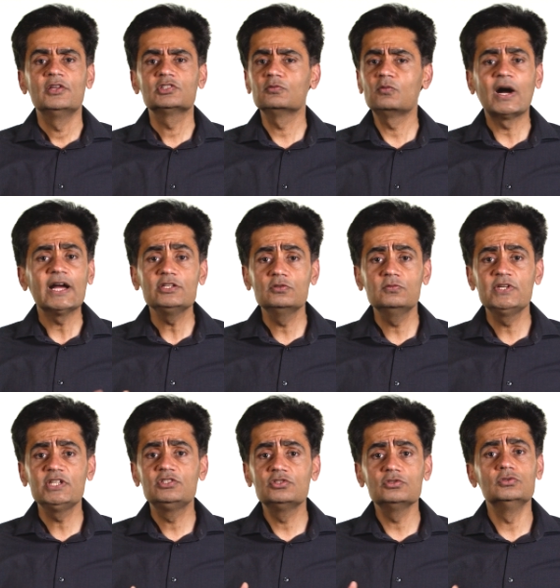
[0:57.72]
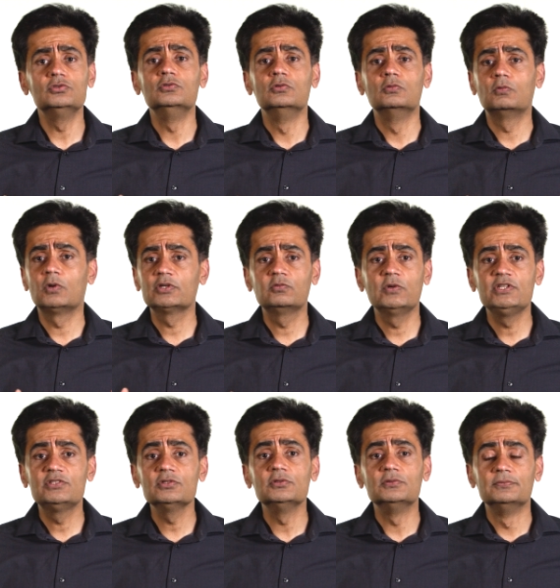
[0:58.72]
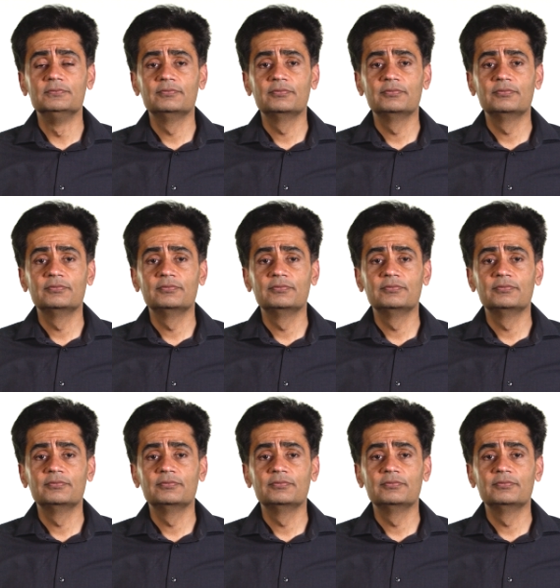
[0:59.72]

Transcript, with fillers: So why do we do what we do?